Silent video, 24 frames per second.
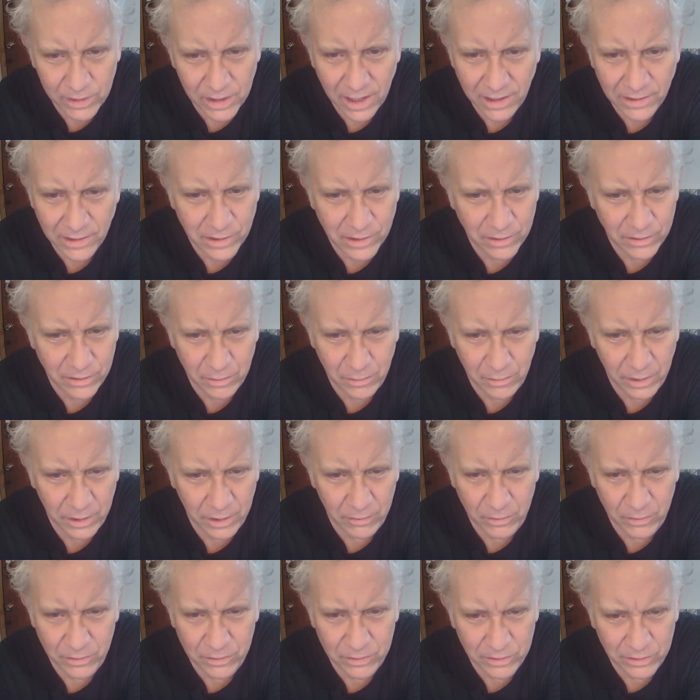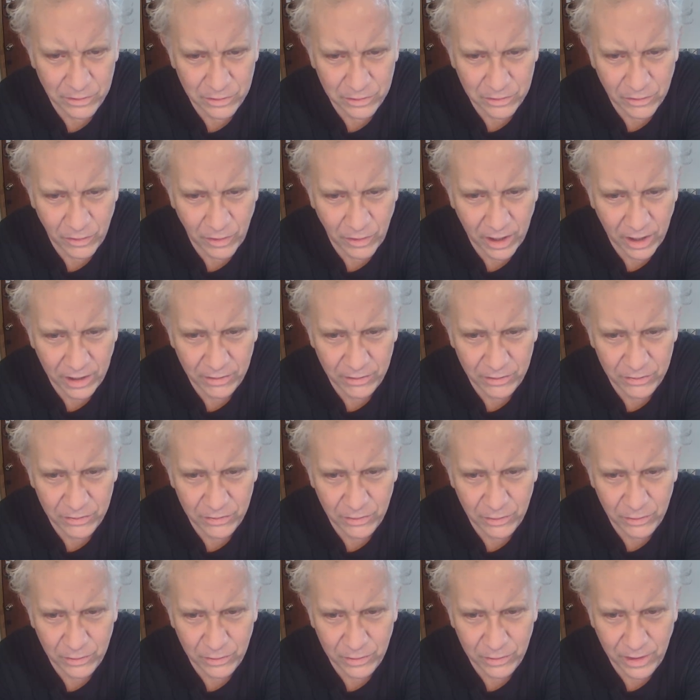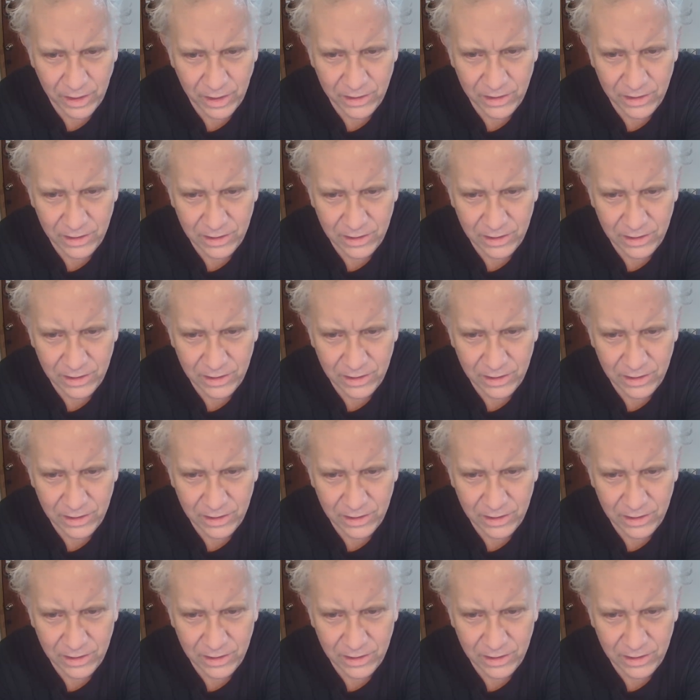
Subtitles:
Because what they did to me was disgraceful.